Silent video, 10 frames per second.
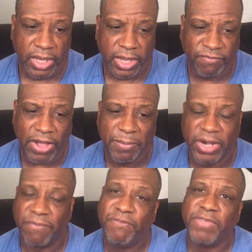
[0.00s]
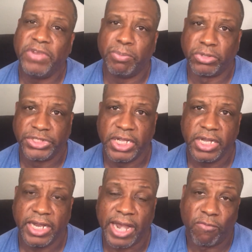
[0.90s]
If I'm in a
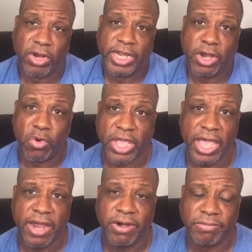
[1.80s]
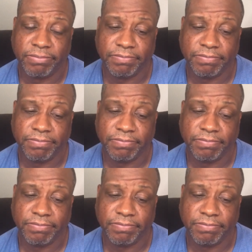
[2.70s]
50% and I really don't care,